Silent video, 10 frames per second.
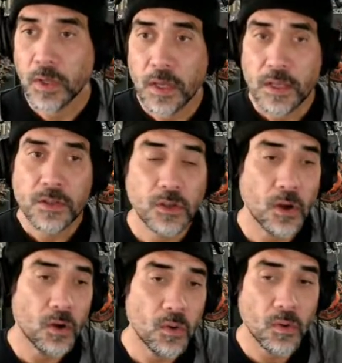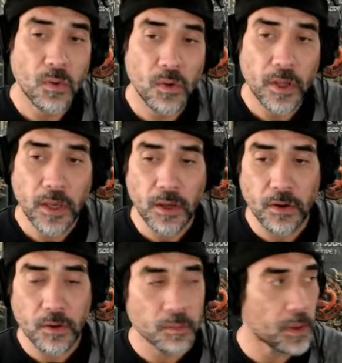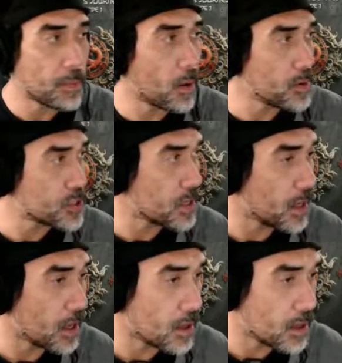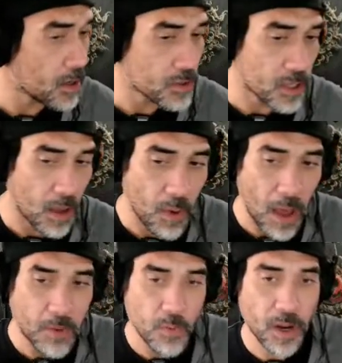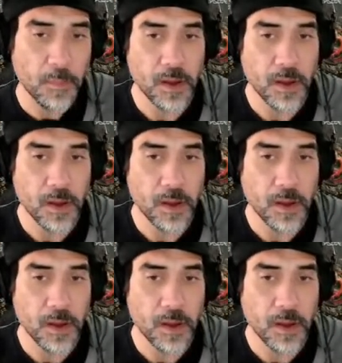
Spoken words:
So here, by publishing, here's how I would recommend